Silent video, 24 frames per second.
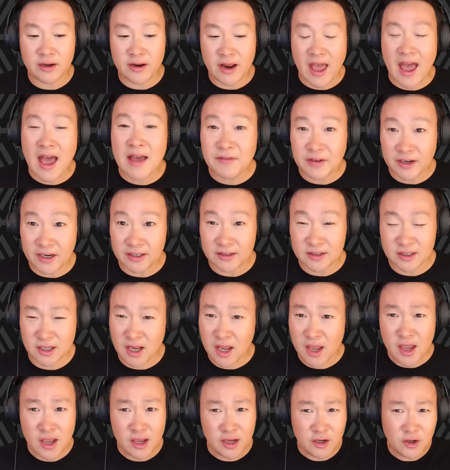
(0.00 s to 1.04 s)
and evidence.
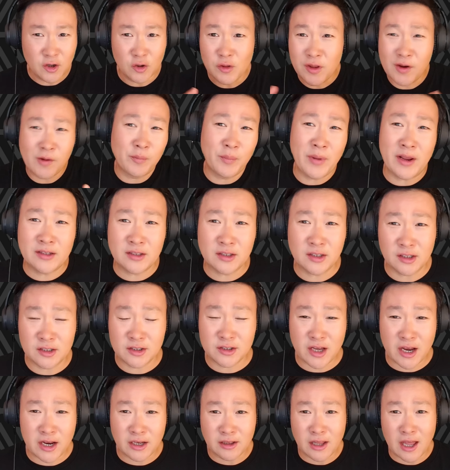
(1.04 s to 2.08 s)
You know, they were basically
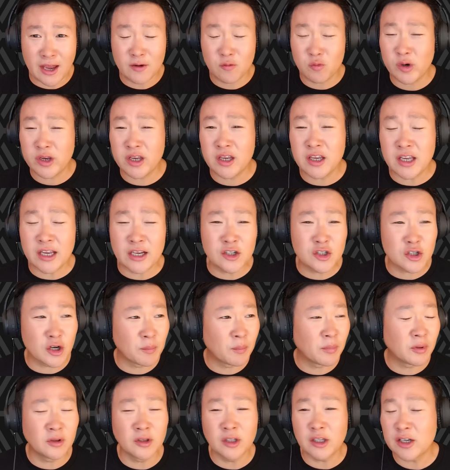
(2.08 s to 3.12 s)
saying like, we
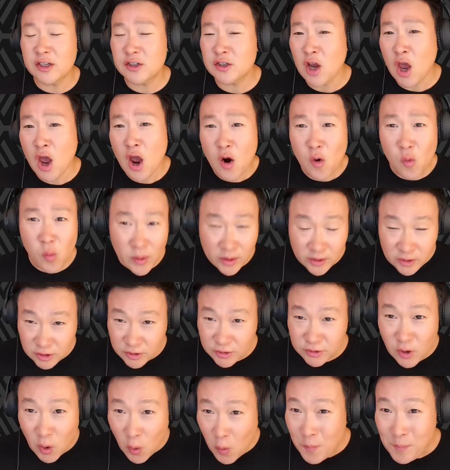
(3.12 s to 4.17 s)
Incheon police, we are
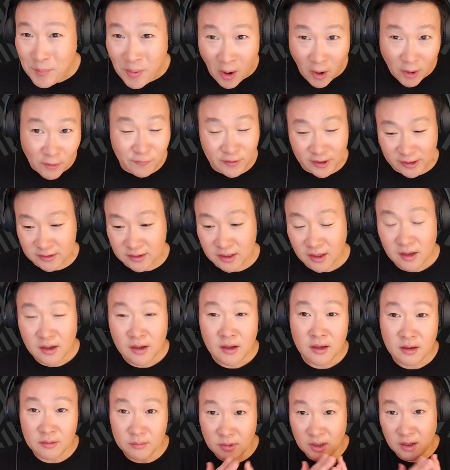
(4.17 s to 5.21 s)
so perfect.
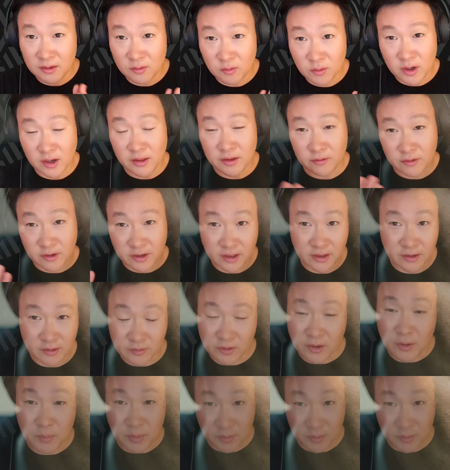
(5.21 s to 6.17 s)
And by the way, they were getting their